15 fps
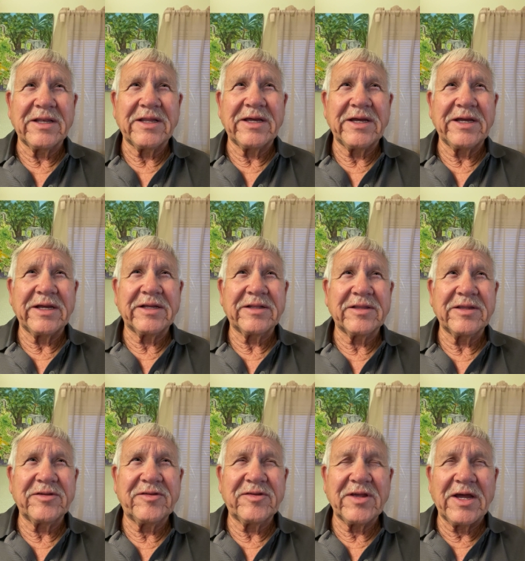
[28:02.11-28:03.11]
like
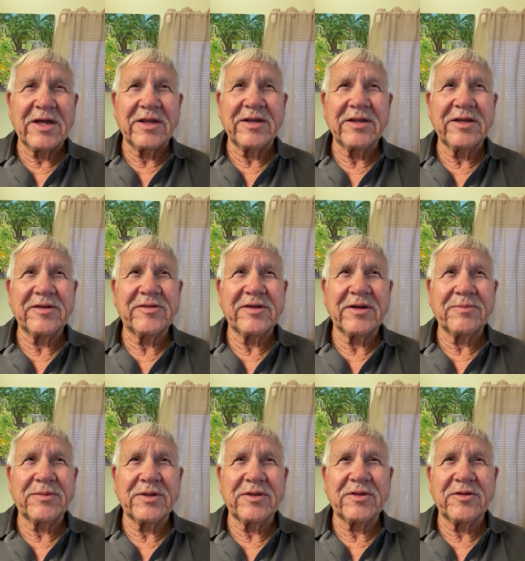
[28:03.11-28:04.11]
the Son,
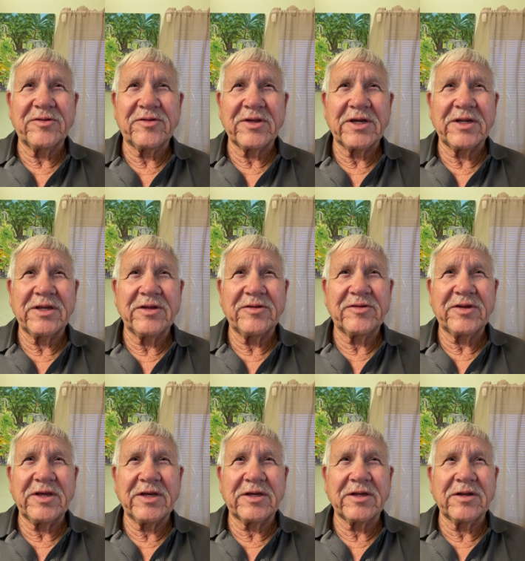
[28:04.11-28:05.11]
except that the Son
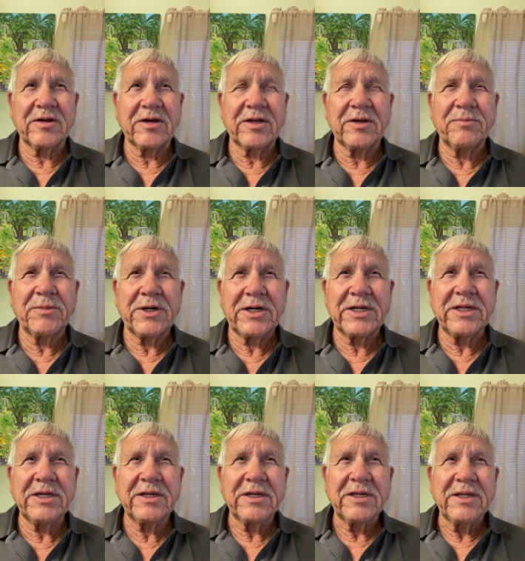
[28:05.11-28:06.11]
has taken on a
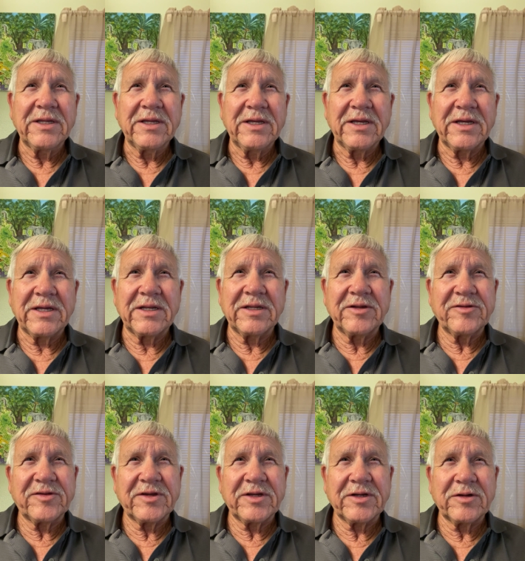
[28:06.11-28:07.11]
body and
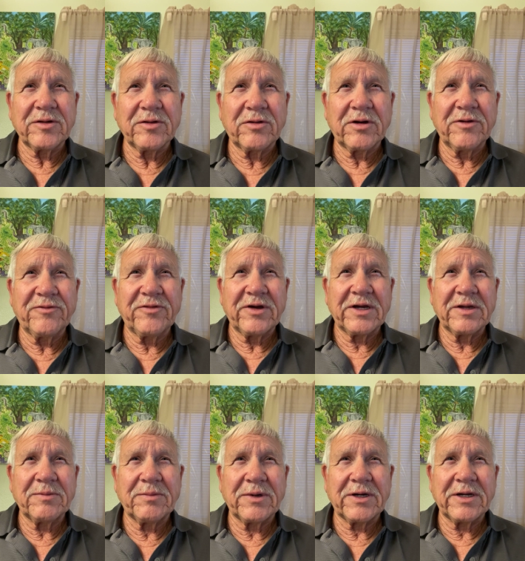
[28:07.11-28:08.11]
is in a
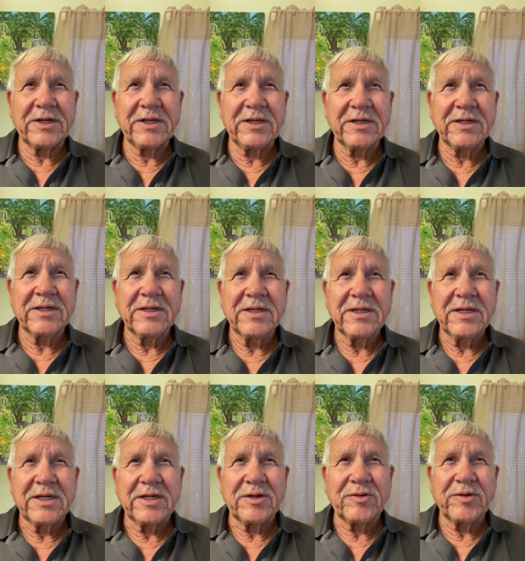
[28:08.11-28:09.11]
glorified body,
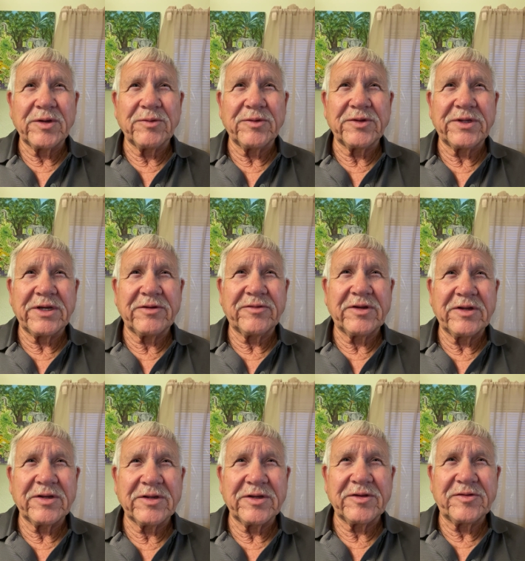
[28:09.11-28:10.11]
and we will
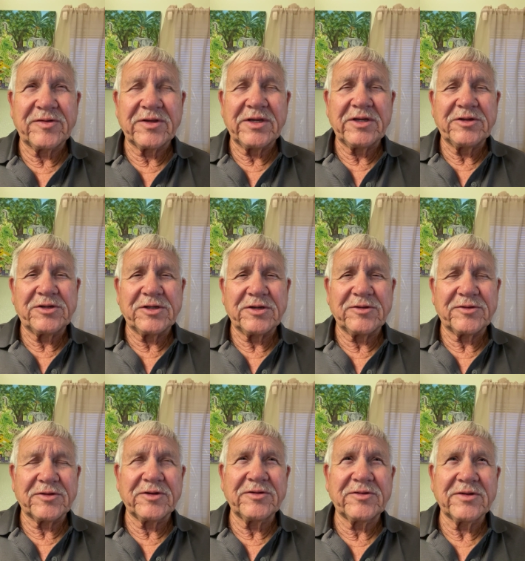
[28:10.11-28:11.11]
definitely see
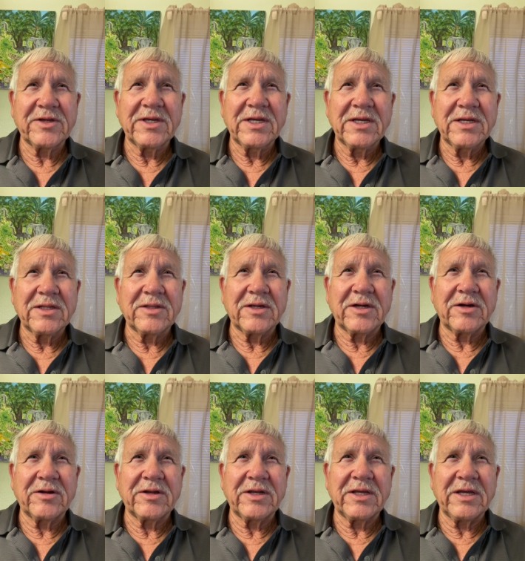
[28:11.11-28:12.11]
Jesus
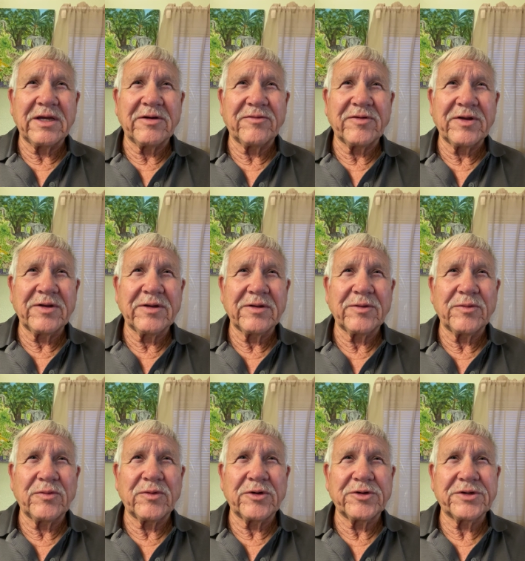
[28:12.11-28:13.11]
there in heaven,
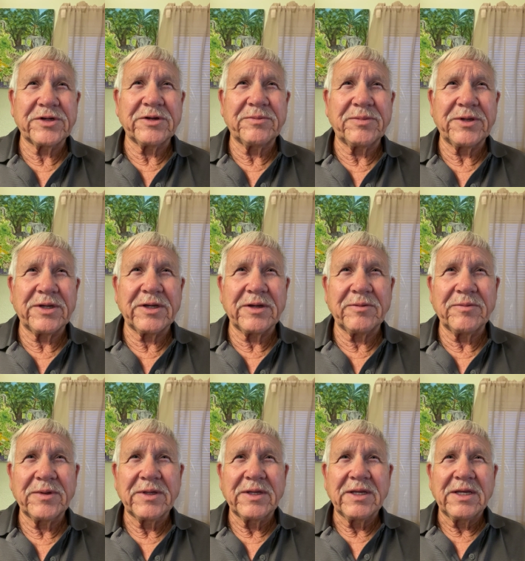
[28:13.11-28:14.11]
worship
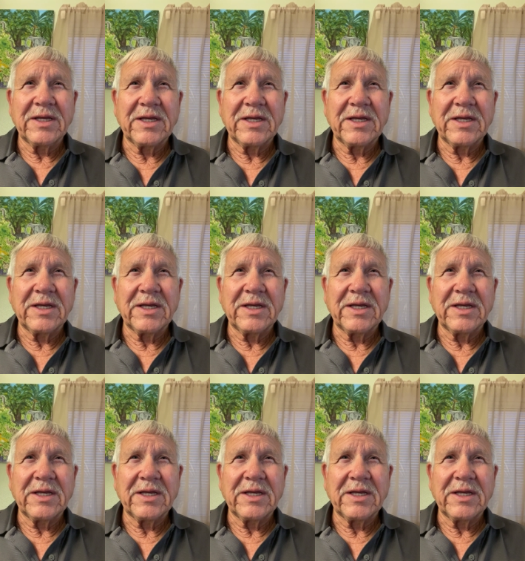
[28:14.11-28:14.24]
him,